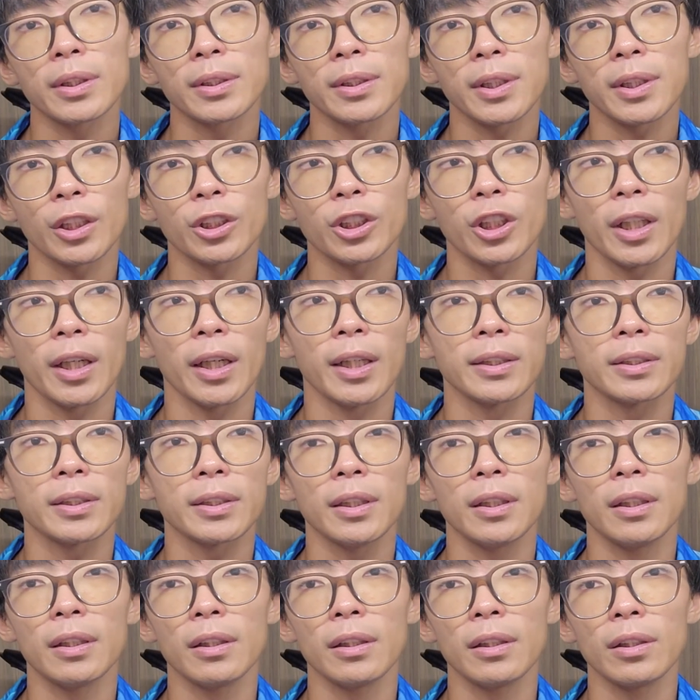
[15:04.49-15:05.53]
such as
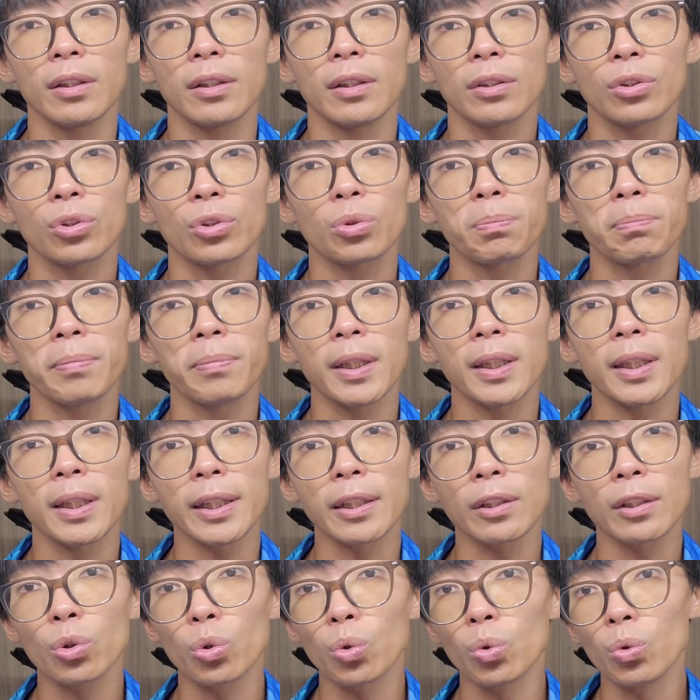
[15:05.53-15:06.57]
a super
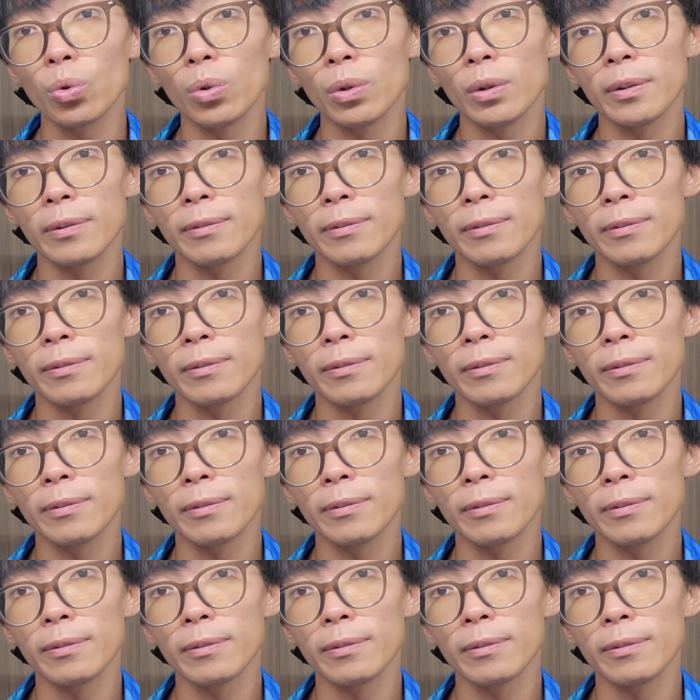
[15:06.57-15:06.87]
link tool.